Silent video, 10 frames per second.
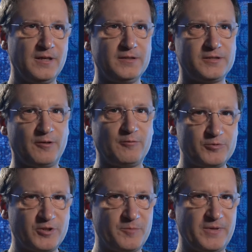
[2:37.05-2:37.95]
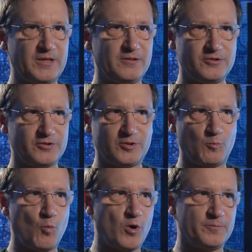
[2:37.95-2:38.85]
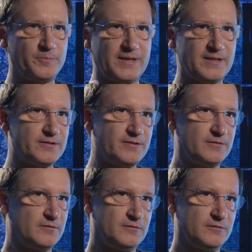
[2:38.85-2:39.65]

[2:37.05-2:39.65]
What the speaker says: So it was going to be just a one piece